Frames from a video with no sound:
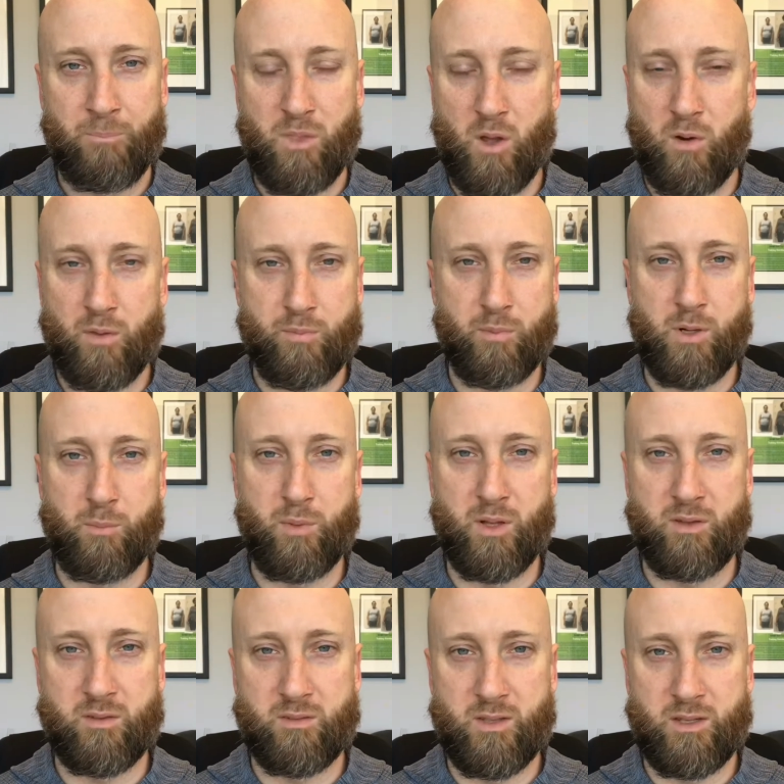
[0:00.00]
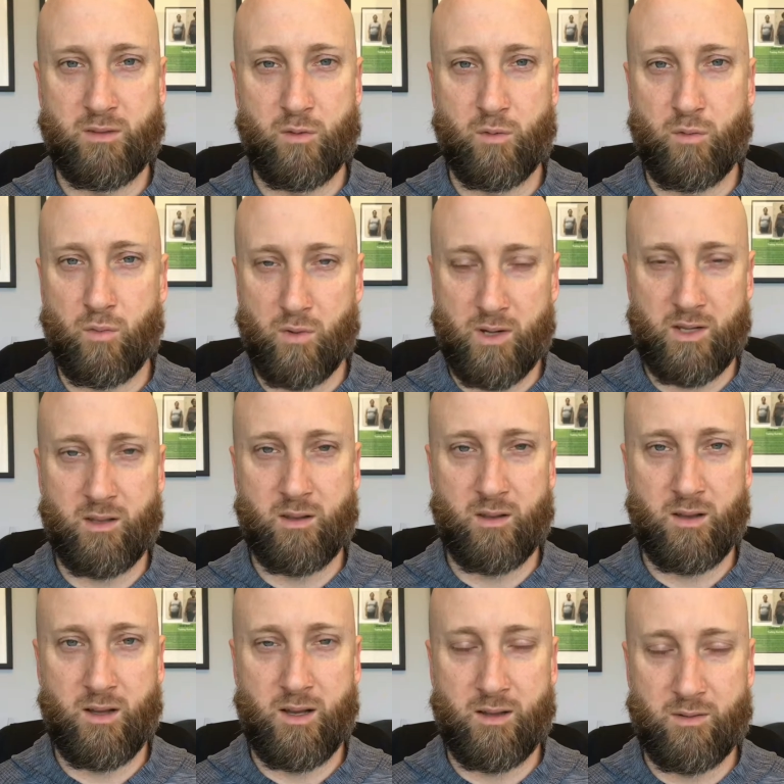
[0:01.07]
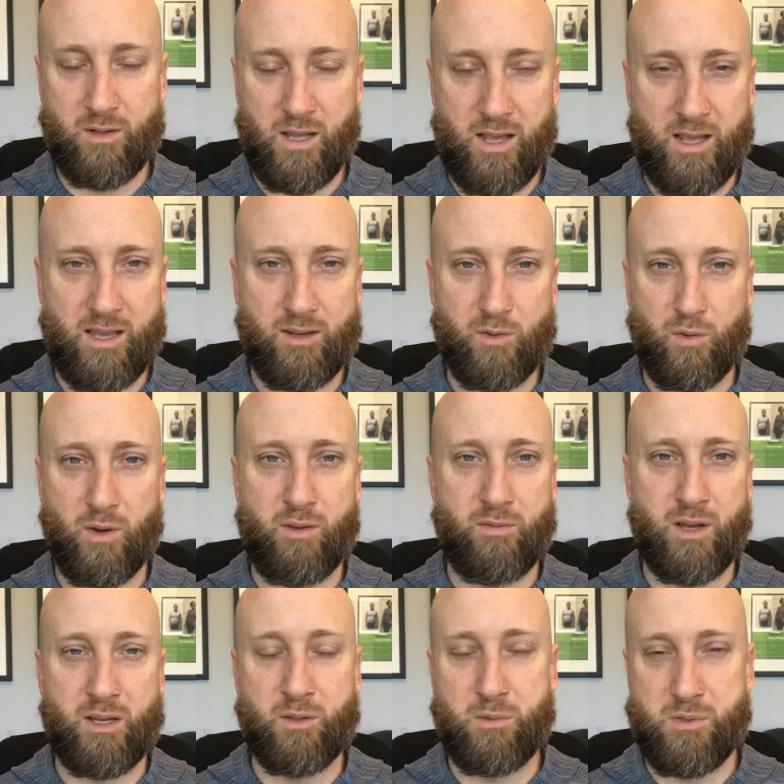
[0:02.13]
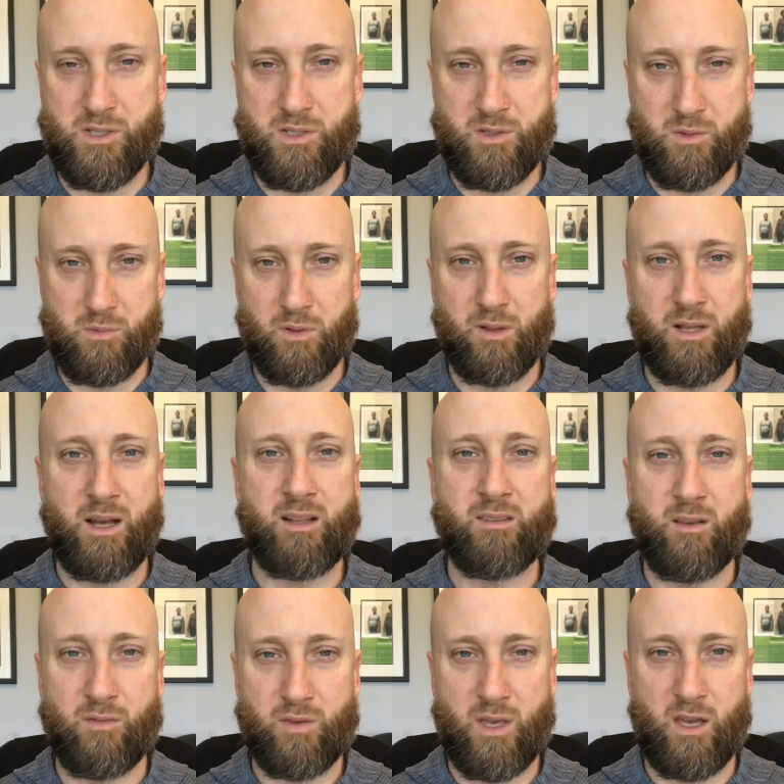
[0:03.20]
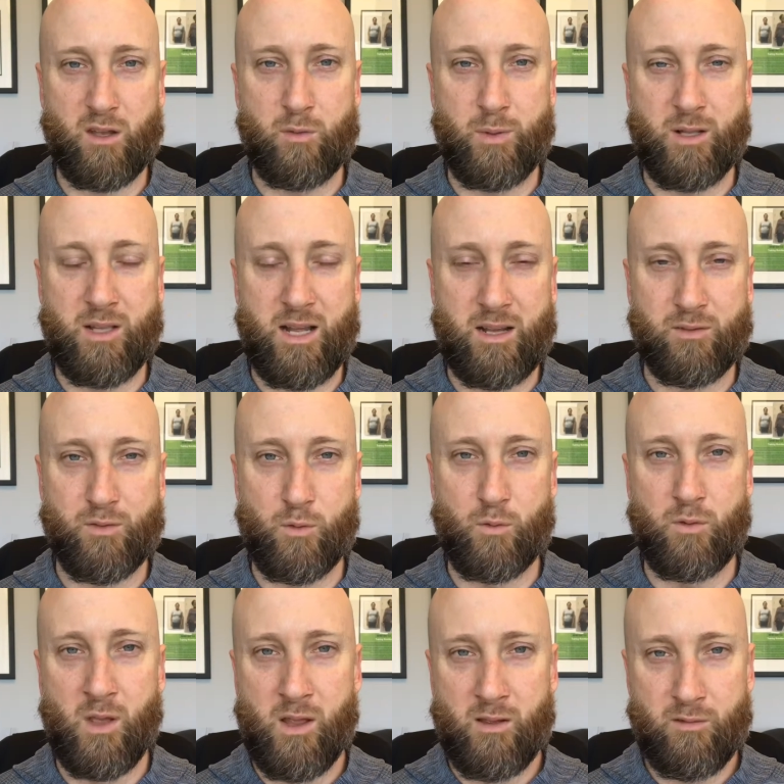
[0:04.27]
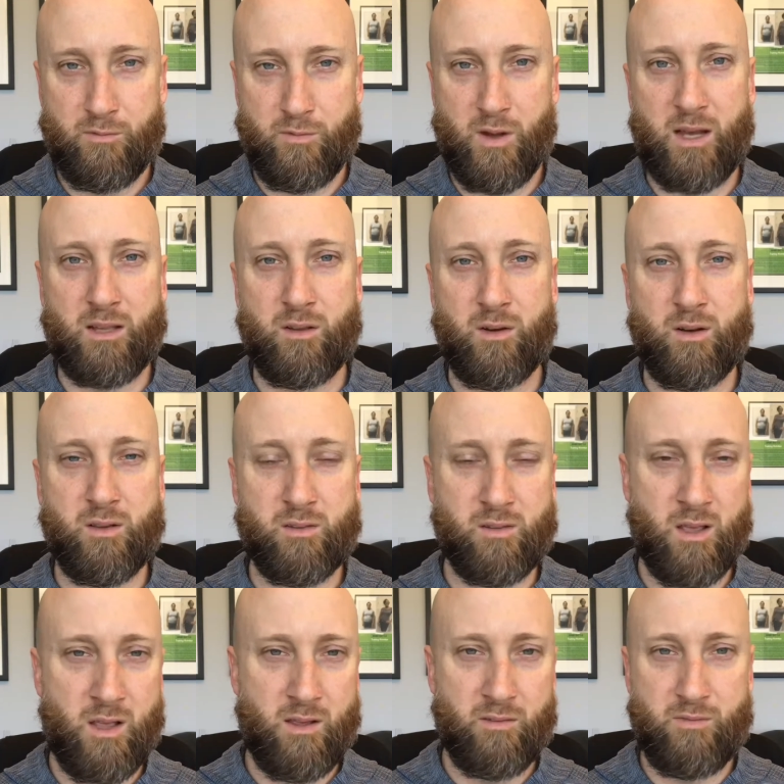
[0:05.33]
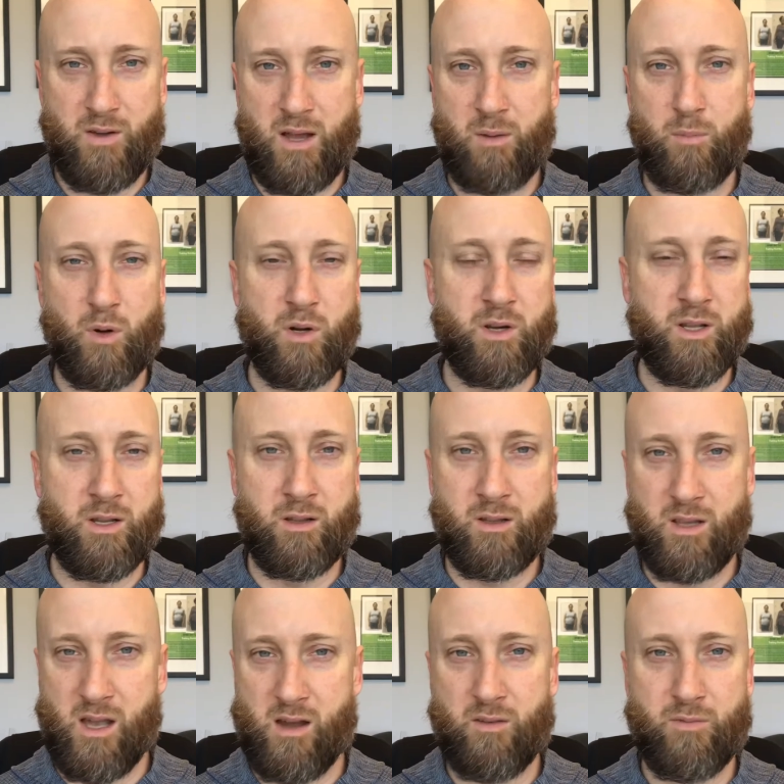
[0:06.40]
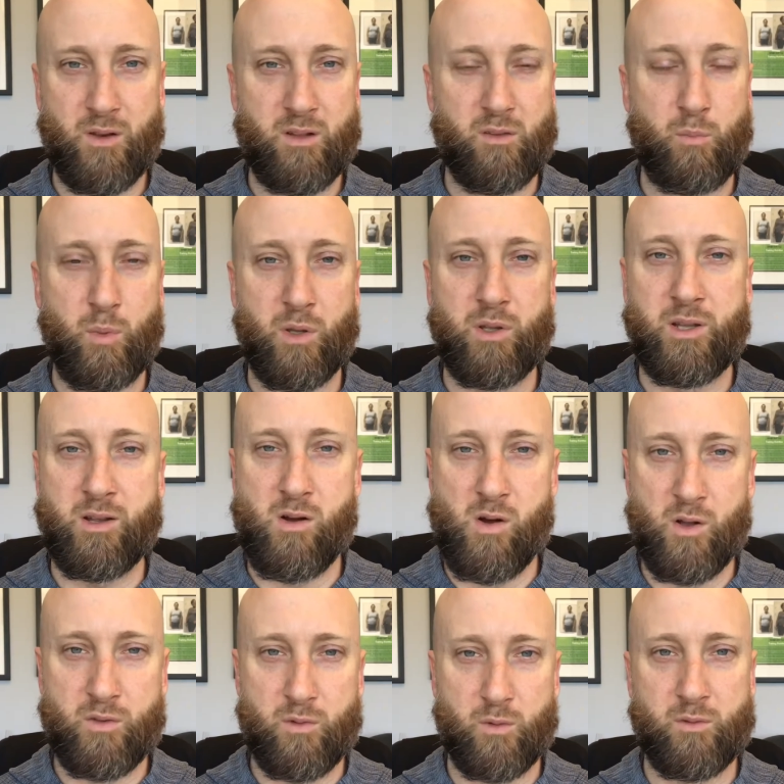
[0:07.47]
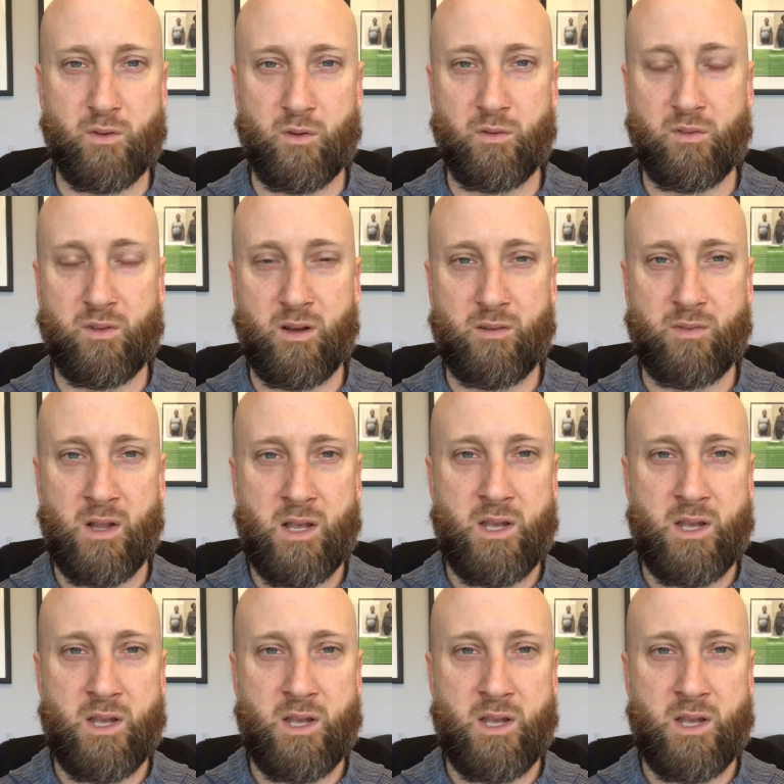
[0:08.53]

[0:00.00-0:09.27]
All three places I do great. I add great value, teach you lots of kettlebell how-tos, fat loss, fat burning, confidence building, all sorts of good stuff.